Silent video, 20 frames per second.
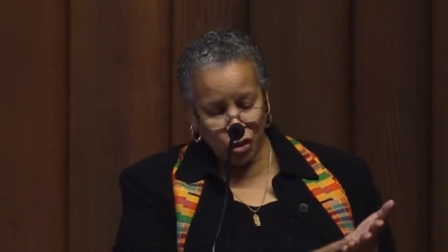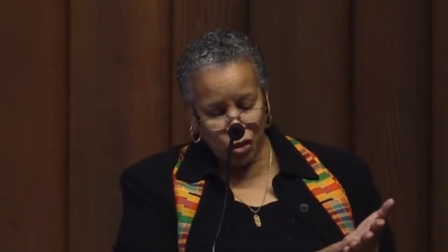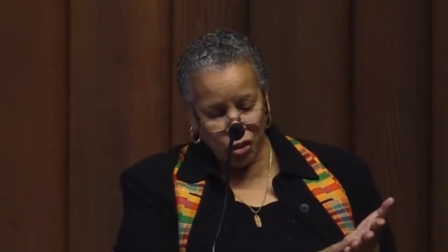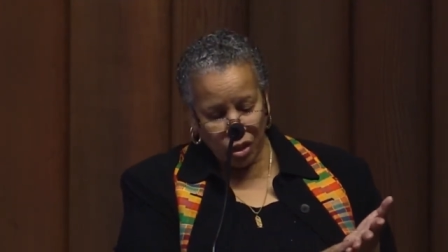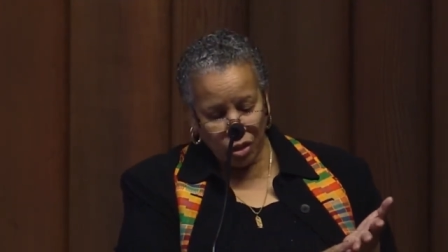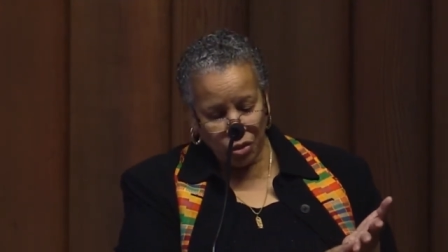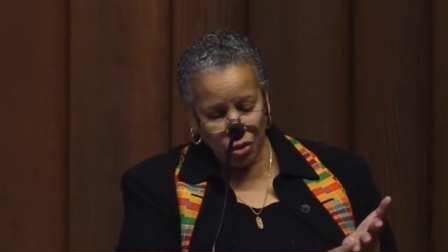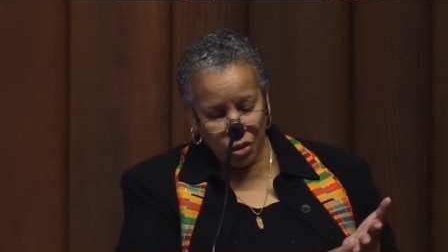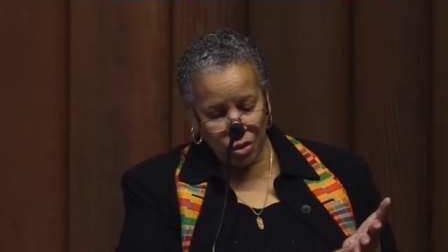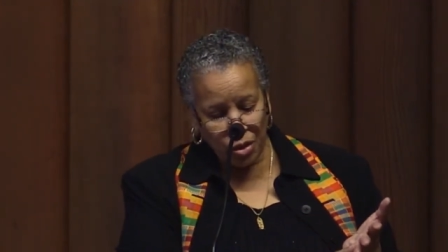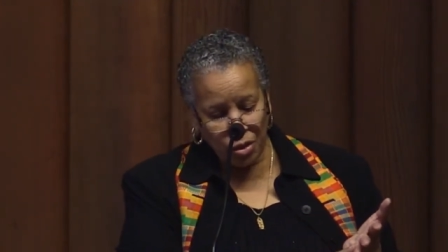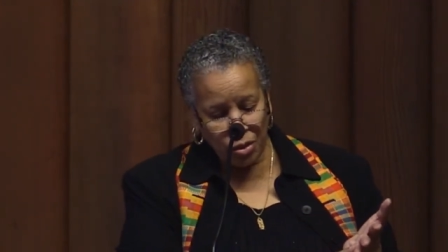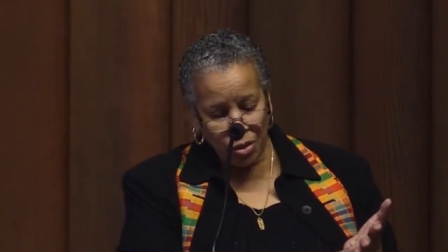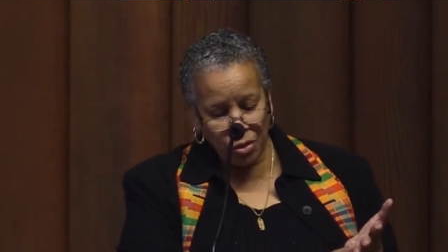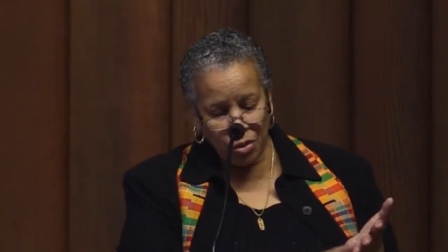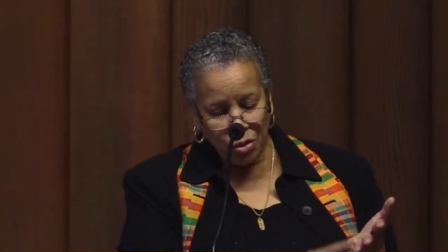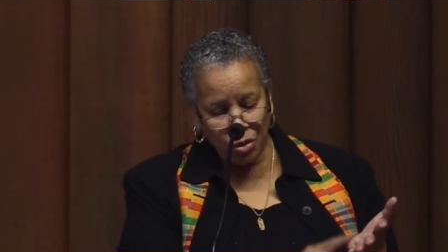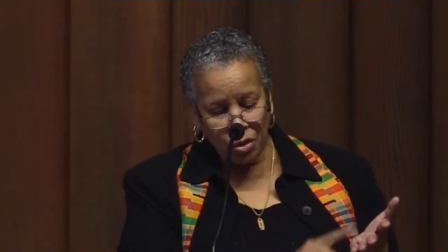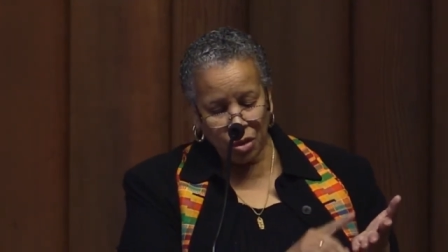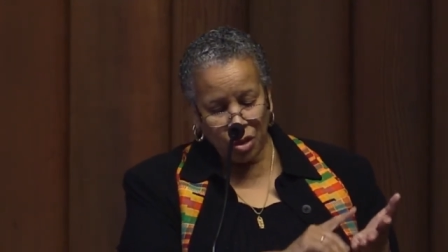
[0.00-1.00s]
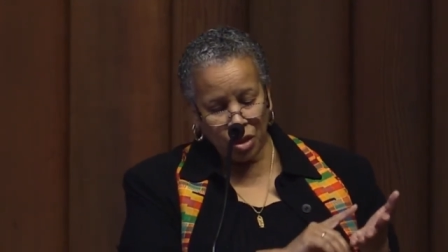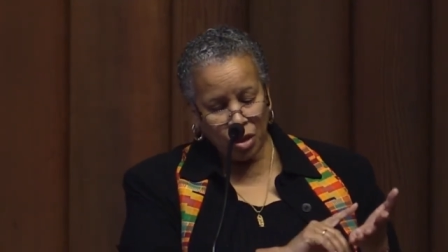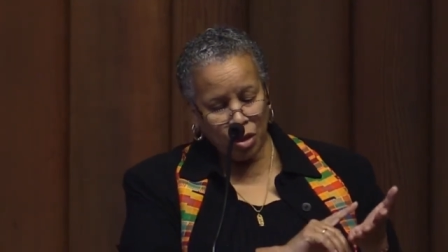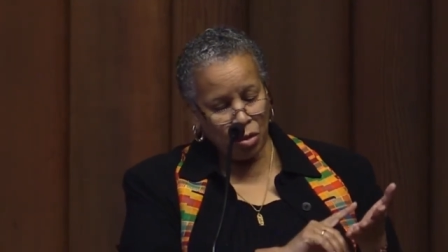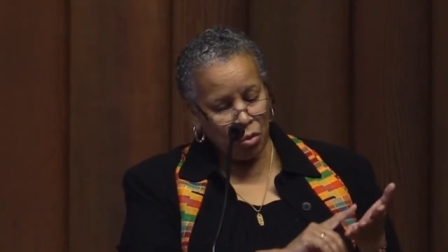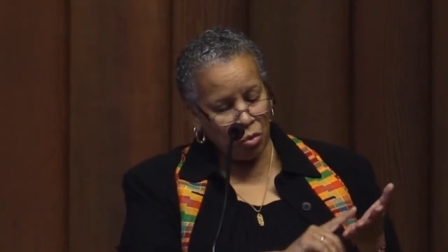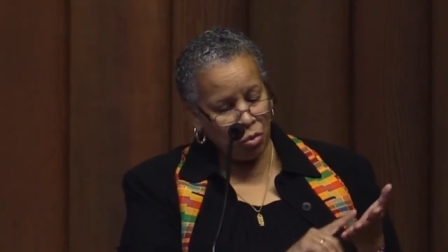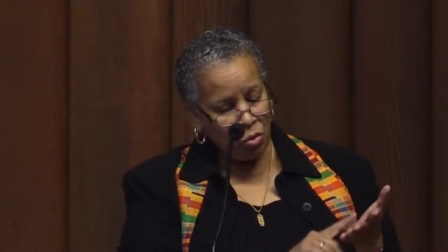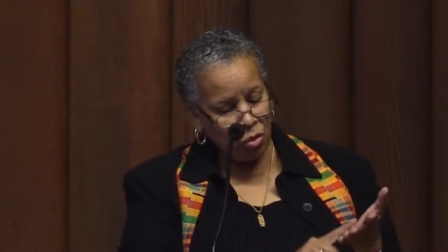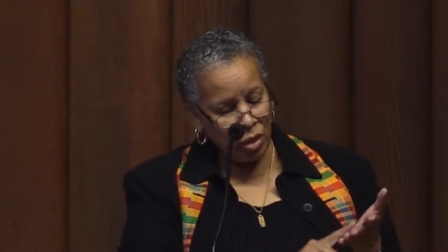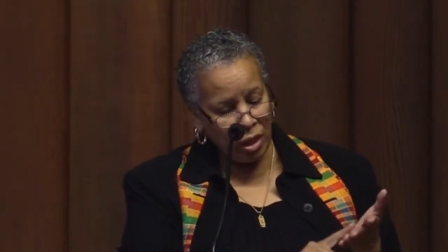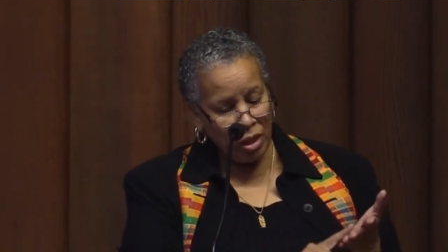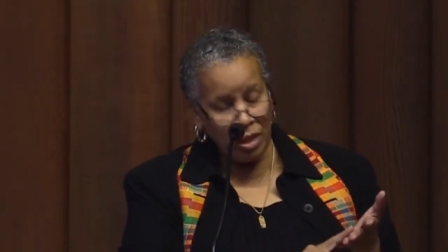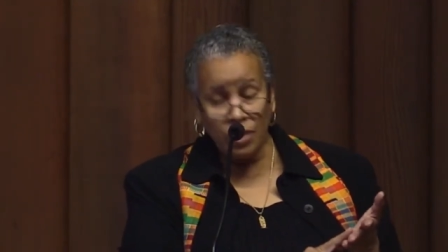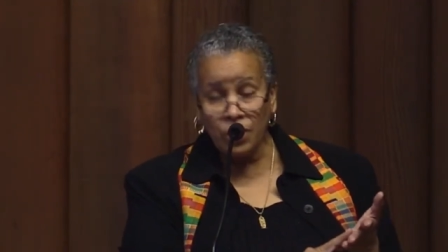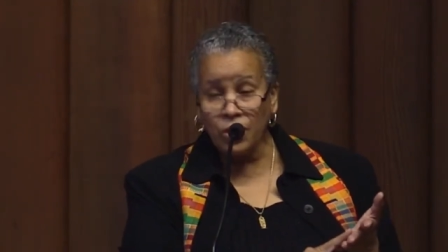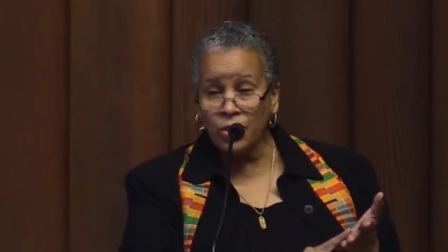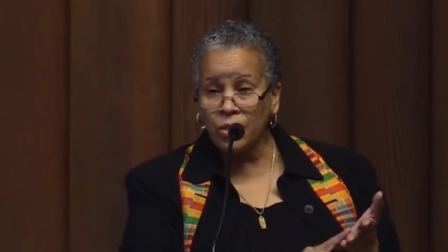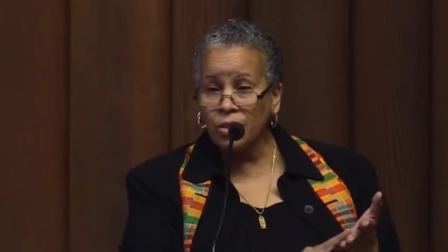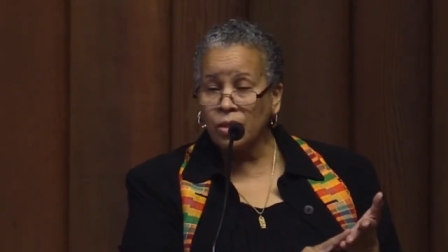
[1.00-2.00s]
gender,
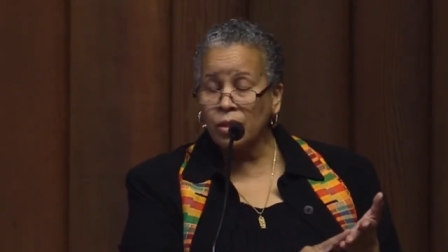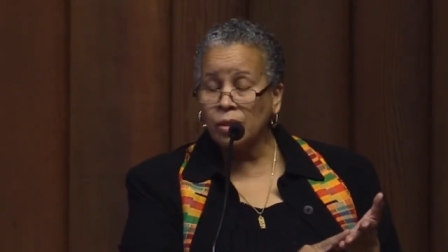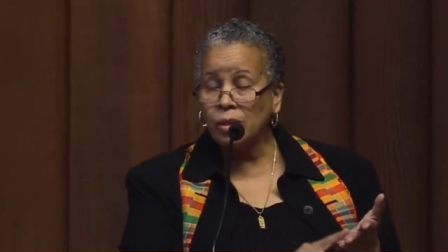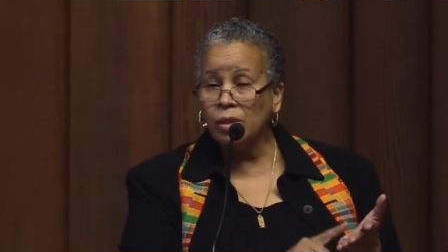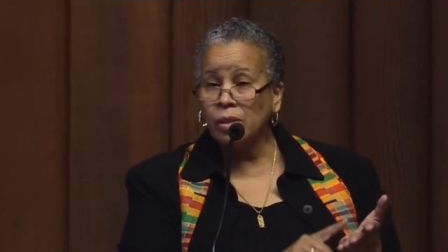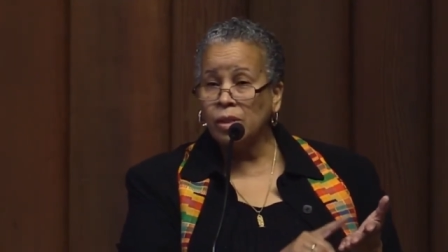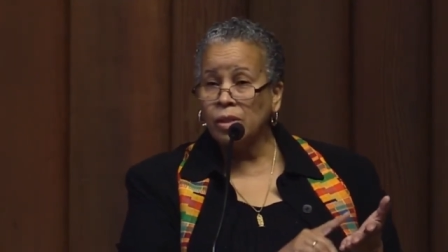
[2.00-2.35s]
race,